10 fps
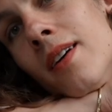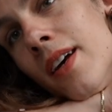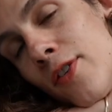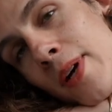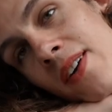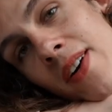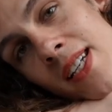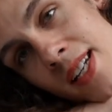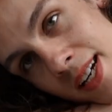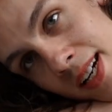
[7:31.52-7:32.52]
If you have
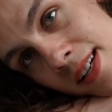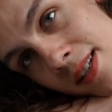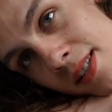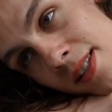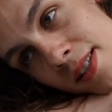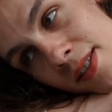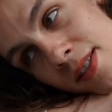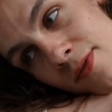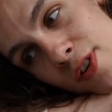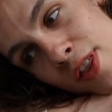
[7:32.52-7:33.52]

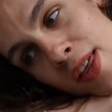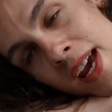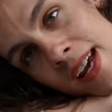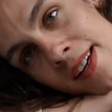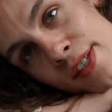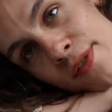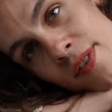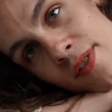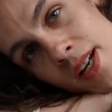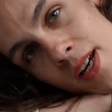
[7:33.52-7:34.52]
ideas for things,
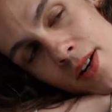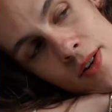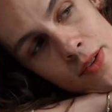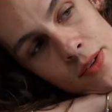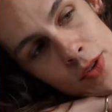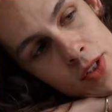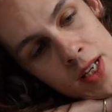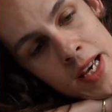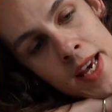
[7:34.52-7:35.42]
for videos,